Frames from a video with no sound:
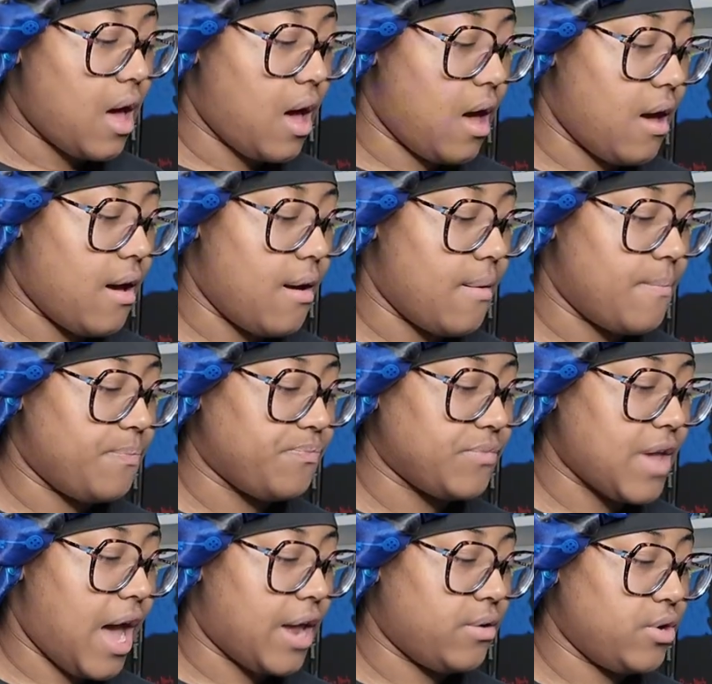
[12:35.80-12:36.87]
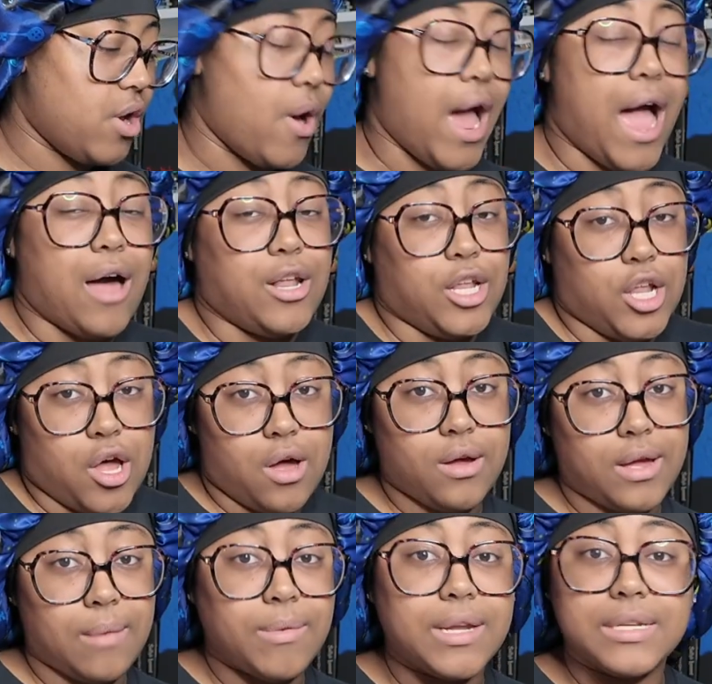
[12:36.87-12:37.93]
I don't know how
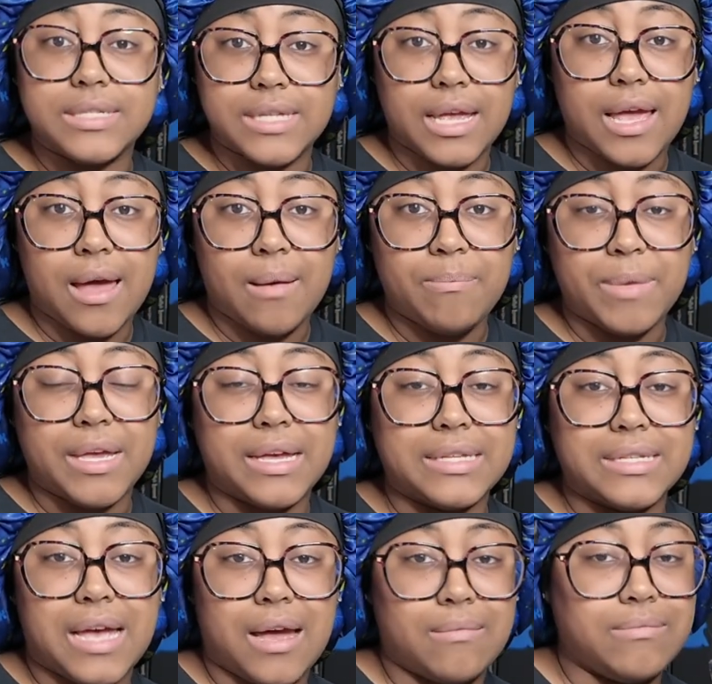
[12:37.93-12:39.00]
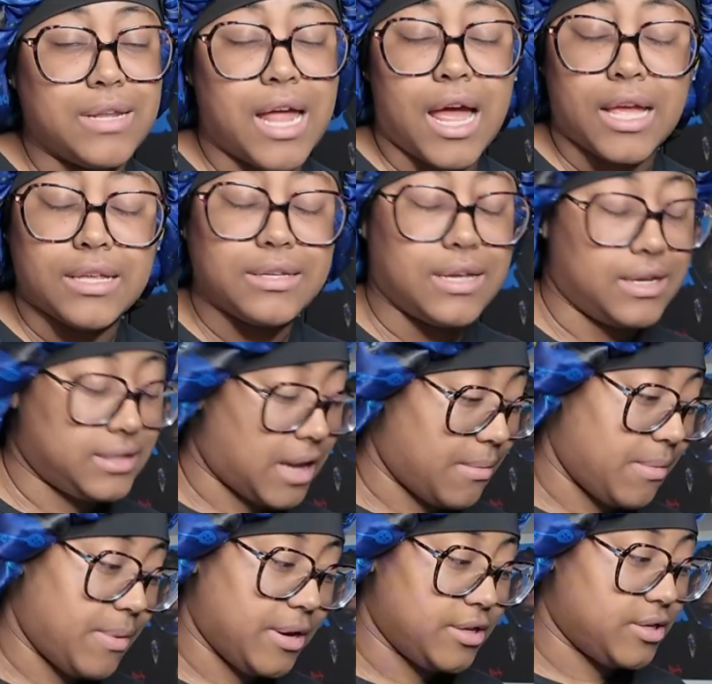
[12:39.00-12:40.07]
long I'm gonna stay up because I'm not a type
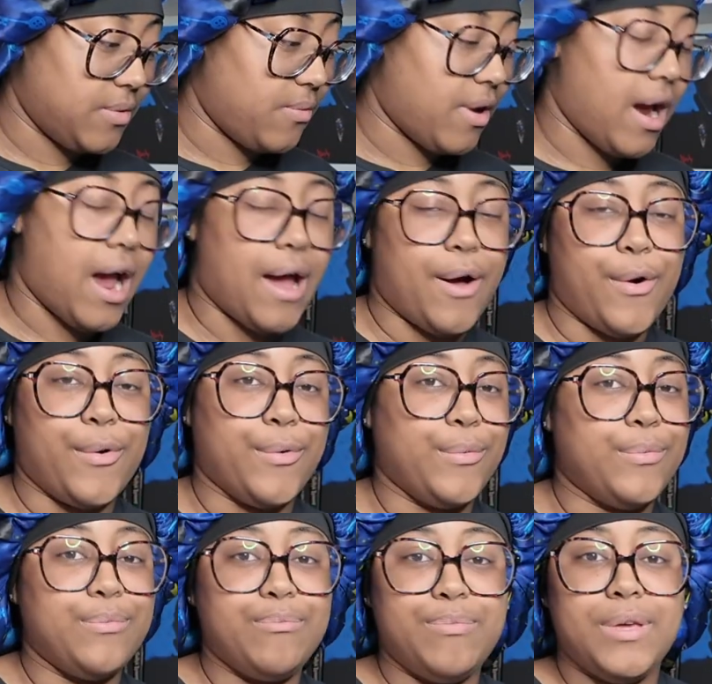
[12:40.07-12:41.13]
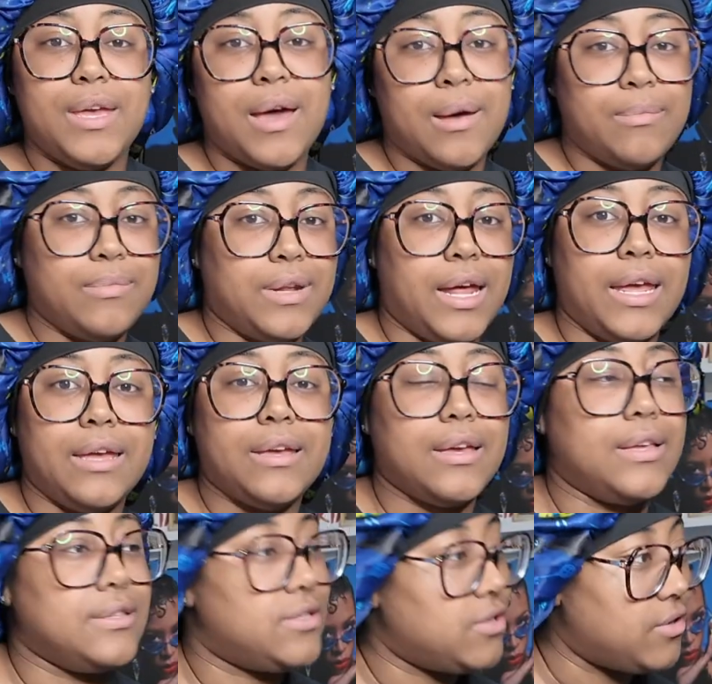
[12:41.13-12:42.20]
of person where I'll be up like
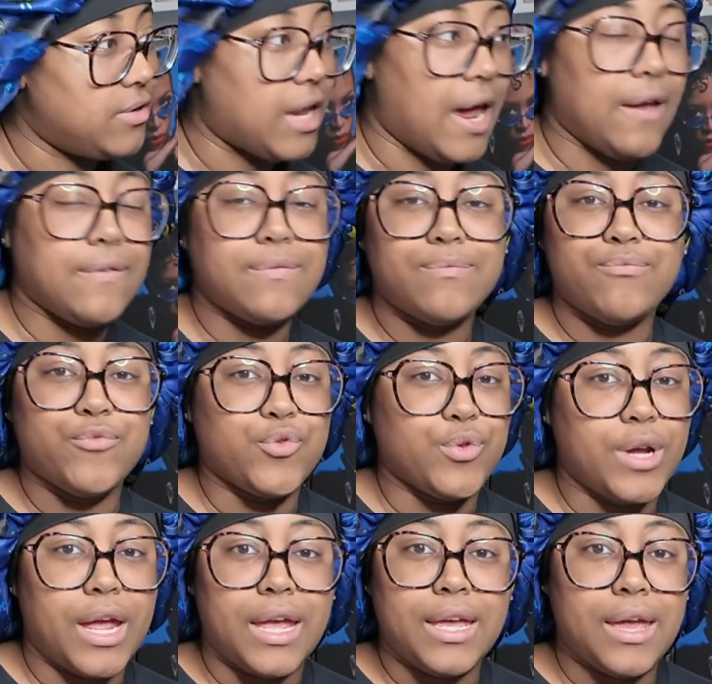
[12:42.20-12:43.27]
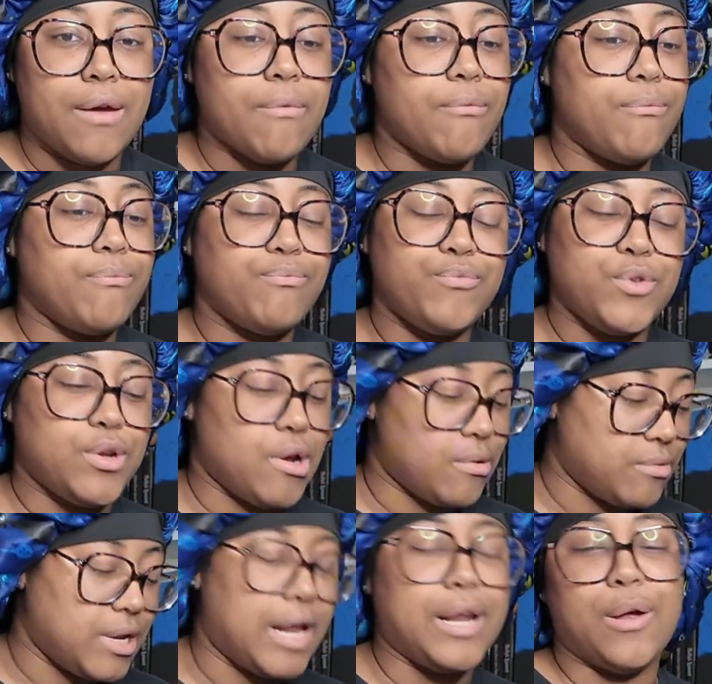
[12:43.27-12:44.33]
until like 3 a.m. You know,
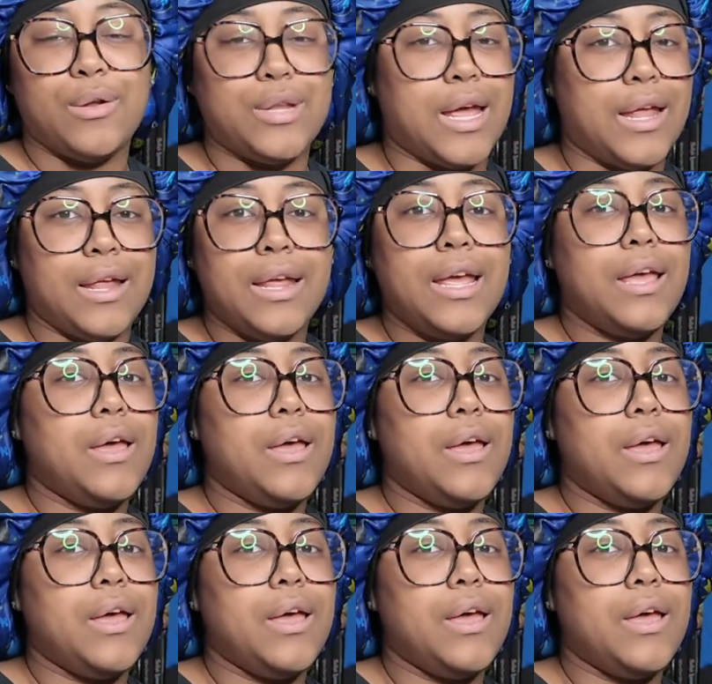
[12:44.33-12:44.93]
that